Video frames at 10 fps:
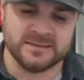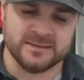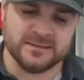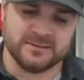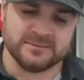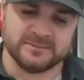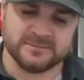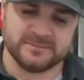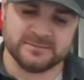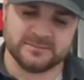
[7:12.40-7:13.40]

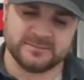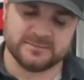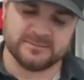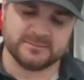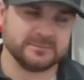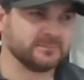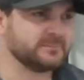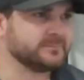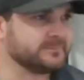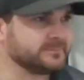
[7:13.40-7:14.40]

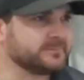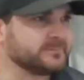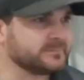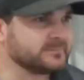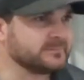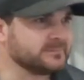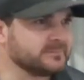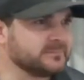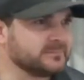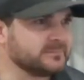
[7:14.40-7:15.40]

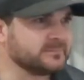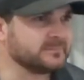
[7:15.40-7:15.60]
(not speaking)